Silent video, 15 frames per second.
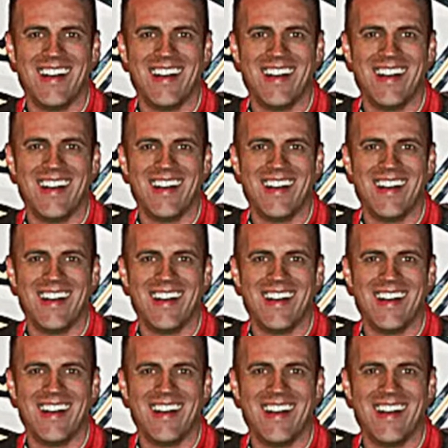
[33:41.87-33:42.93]

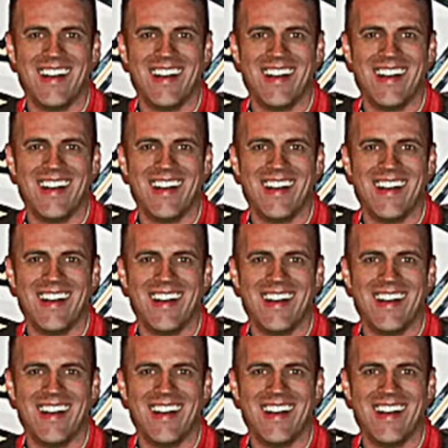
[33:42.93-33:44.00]

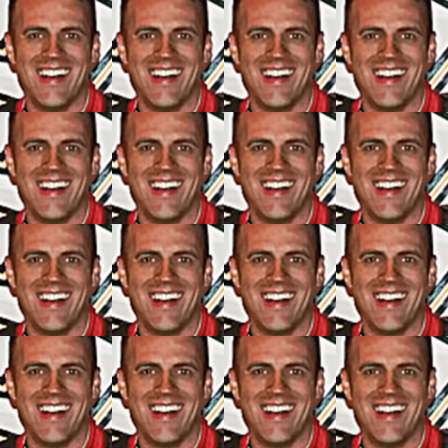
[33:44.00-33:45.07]

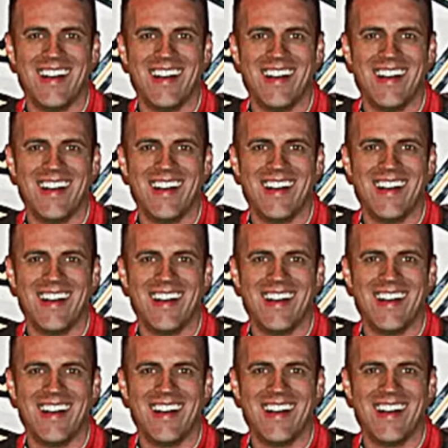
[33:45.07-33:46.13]

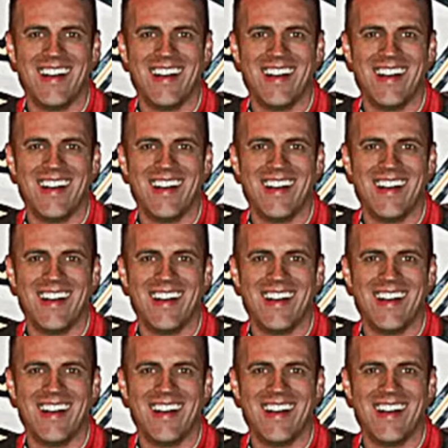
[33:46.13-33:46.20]
(not speaking)